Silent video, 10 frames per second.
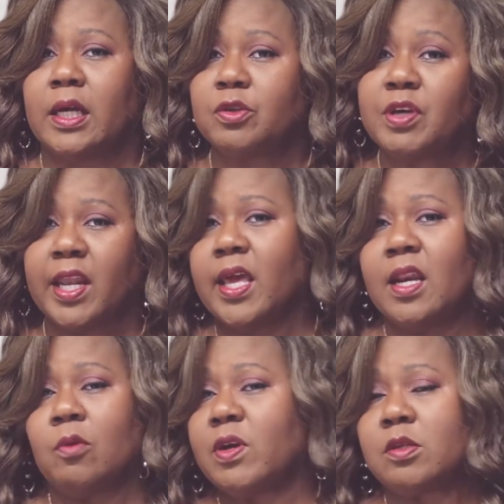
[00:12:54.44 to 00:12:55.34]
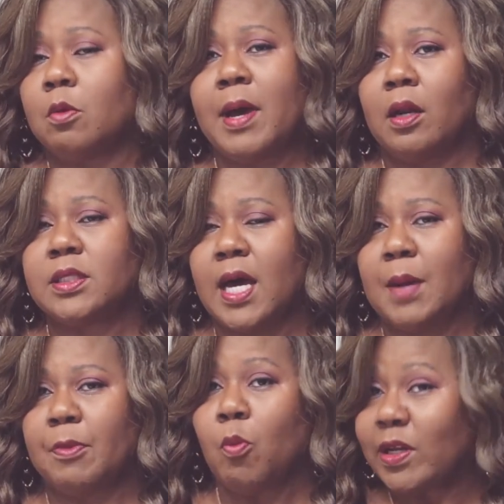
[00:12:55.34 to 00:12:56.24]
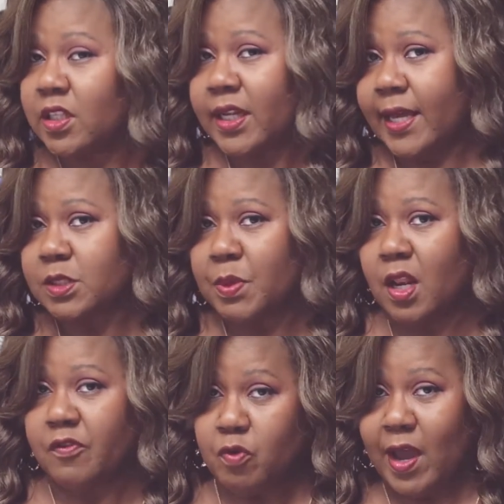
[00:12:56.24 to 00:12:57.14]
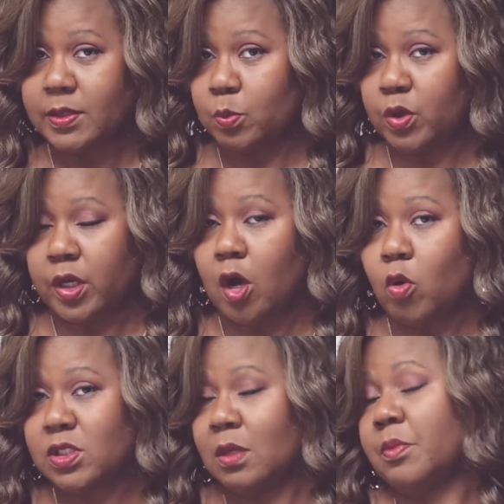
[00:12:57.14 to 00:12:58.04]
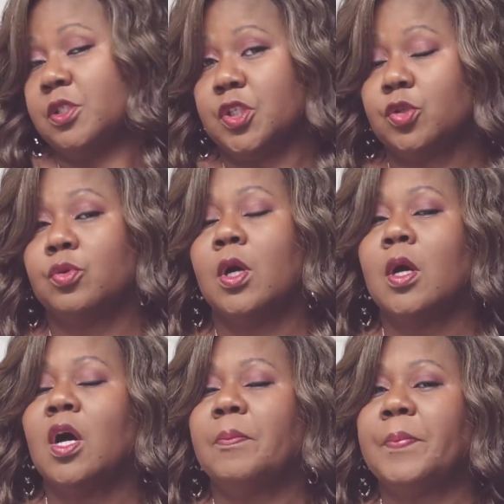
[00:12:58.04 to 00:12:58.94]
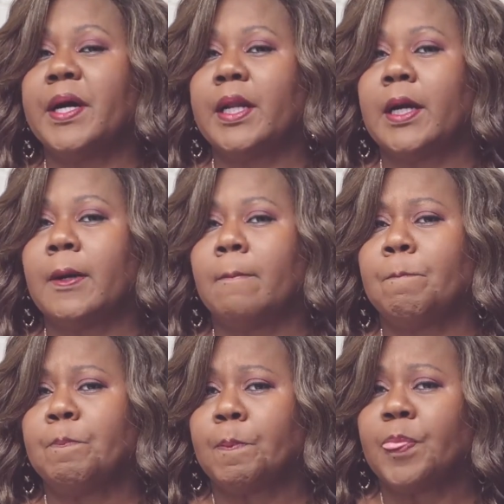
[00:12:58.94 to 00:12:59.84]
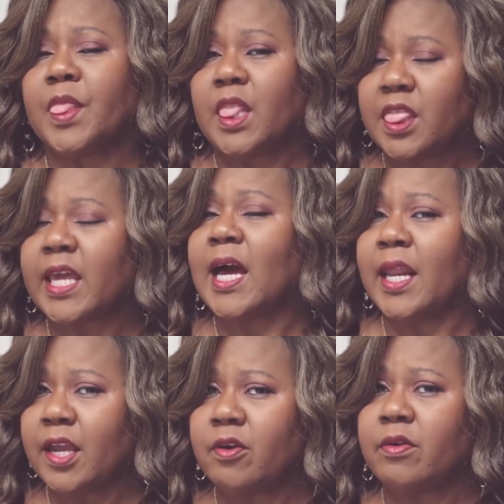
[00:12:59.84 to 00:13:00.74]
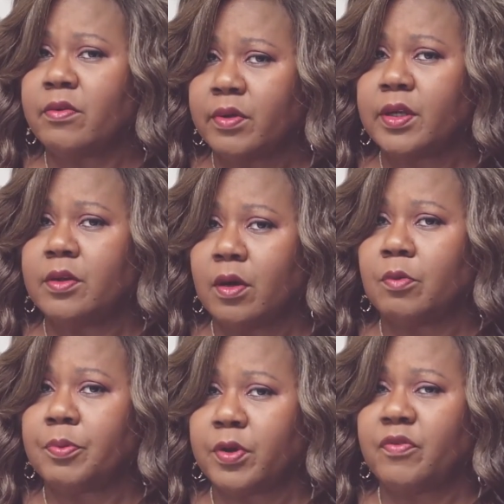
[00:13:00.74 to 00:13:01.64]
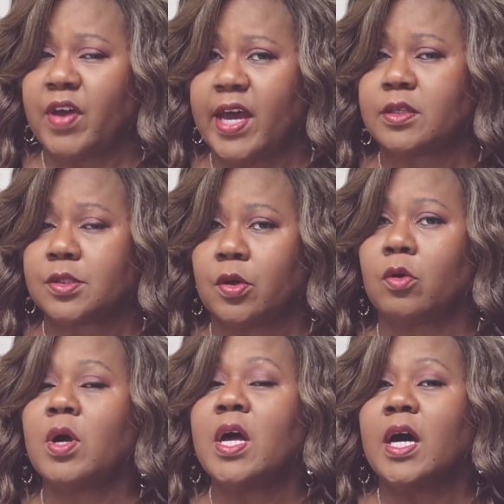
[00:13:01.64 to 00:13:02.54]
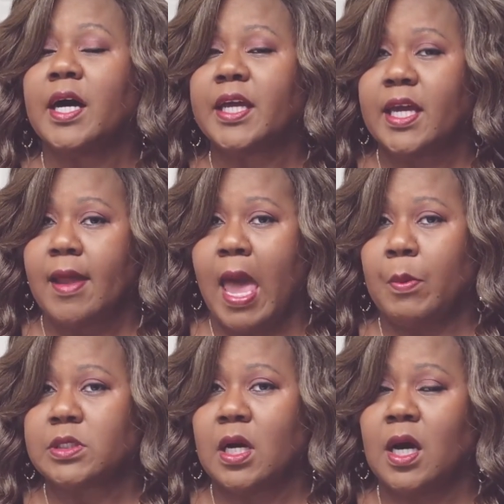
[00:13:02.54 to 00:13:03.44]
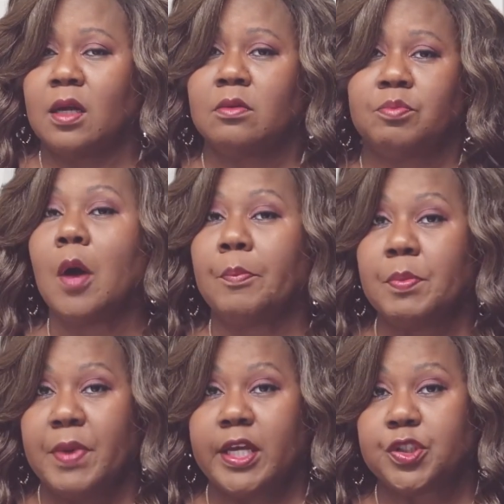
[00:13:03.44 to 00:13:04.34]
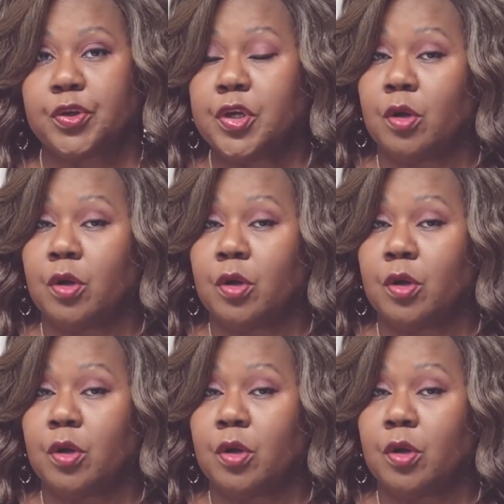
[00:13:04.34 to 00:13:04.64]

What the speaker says: you get it in a reasonable amount of time. Don't wait till the last minute if you have somewhere to go or something to do. But they got here, you know, pretty fast. So again, Amazon, but make sure you